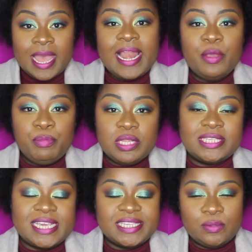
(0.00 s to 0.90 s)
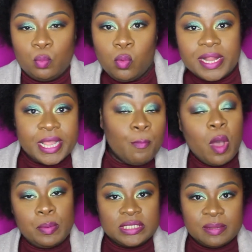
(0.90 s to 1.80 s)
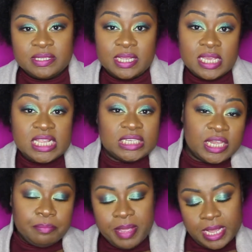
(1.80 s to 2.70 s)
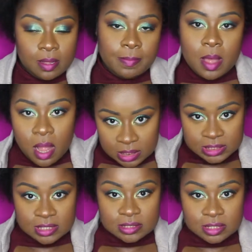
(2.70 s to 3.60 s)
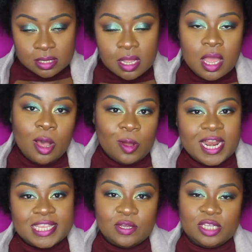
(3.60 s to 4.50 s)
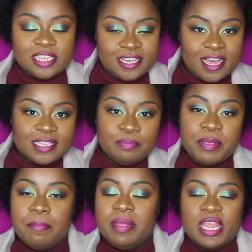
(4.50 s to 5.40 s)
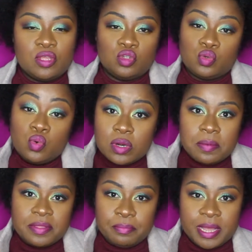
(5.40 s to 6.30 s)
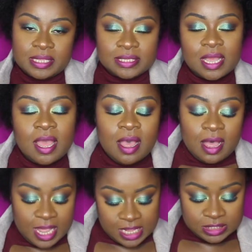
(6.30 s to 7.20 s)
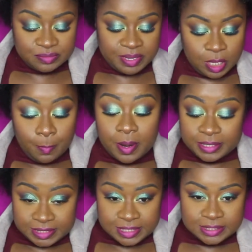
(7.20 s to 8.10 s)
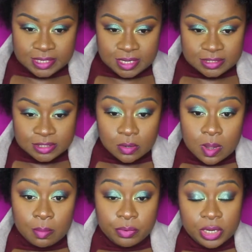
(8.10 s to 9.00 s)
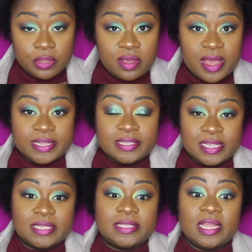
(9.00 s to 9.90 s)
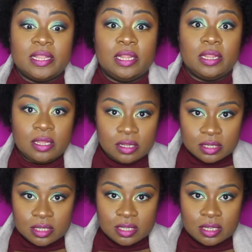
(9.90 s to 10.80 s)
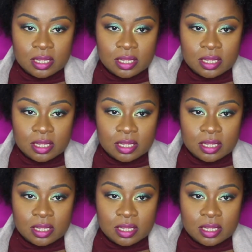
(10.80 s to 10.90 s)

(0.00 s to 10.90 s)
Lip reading: Hello beauties, welcome one more time to EG Makeup Artista. Hola chicos y chicas, bienvenidos una vez más a EG Makeup Artista. So I'm bringing you guys this look